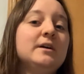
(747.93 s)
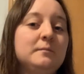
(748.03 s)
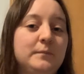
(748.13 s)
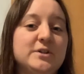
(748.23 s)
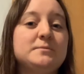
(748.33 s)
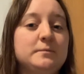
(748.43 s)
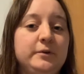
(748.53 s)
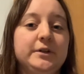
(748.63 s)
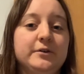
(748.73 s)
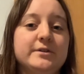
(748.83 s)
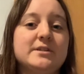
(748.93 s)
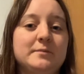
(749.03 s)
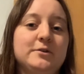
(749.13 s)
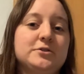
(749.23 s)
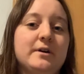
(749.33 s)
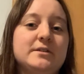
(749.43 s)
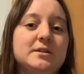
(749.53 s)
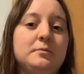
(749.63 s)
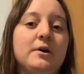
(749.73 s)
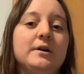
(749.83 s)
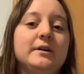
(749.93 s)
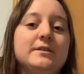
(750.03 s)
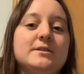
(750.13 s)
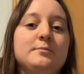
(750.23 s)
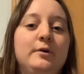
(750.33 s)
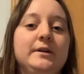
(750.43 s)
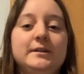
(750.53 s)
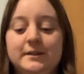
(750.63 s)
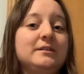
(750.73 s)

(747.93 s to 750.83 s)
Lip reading: Most people know this about Jurassic Park at this point.